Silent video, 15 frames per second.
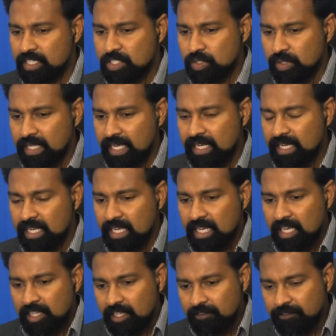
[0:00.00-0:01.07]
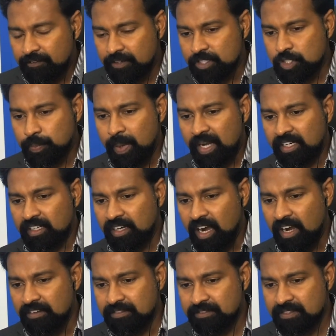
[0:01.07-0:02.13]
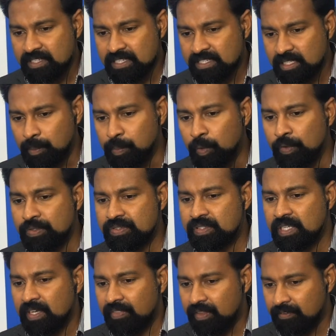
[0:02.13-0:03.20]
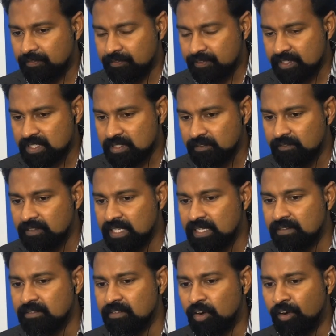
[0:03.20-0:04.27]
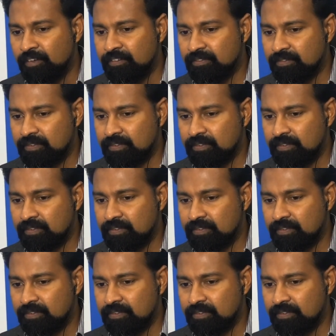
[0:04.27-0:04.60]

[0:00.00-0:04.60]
So then, the first paragraph supports the first view of